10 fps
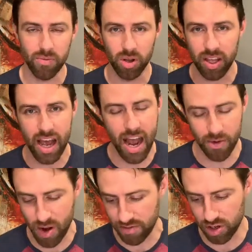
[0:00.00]
Really high
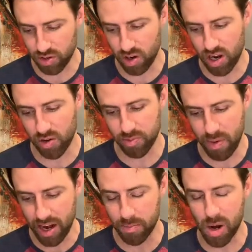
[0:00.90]
revenue growth,
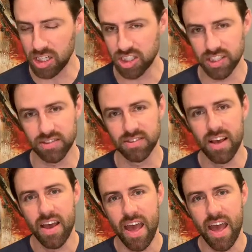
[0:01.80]
better margins,